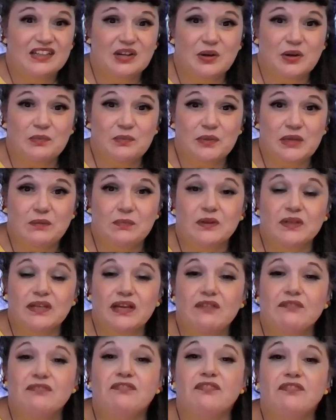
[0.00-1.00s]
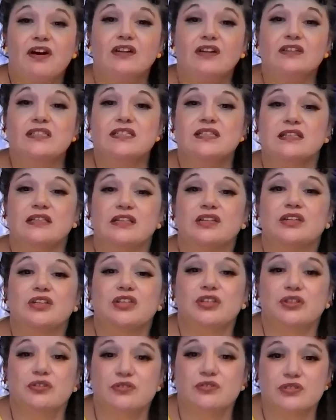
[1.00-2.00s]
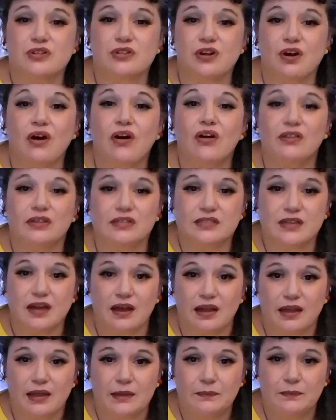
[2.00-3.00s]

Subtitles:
people get falsely accused all the time.